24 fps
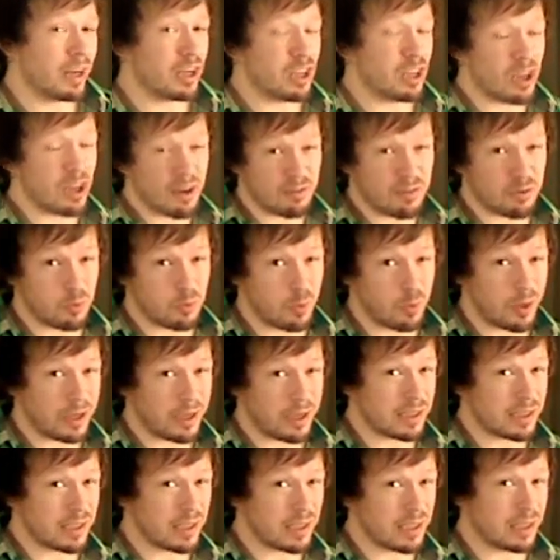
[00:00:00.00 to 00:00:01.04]
and you have to
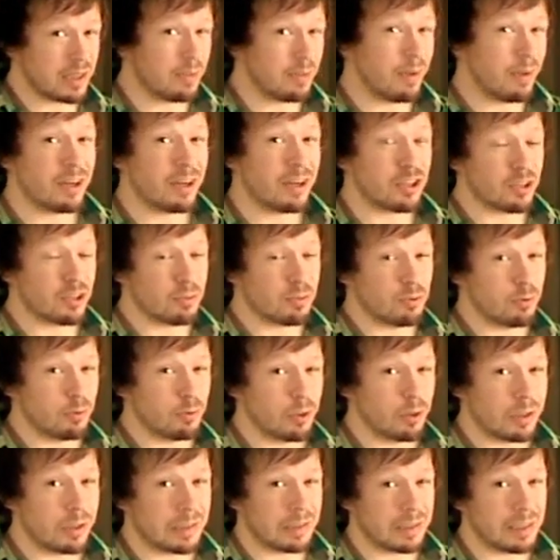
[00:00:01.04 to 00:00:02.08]
wait to get the magic
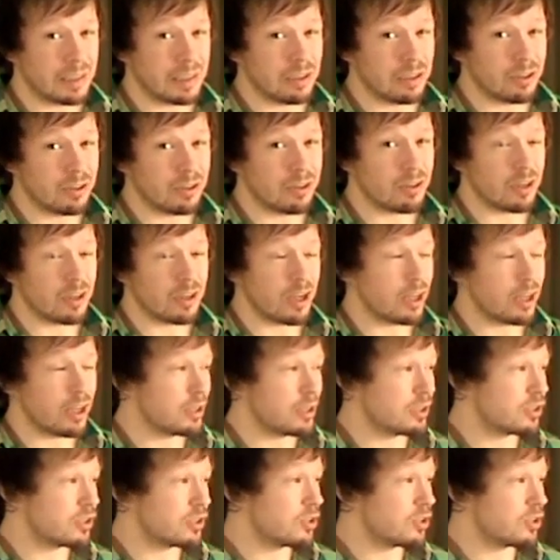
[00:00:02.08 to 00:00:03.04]
boomerang later.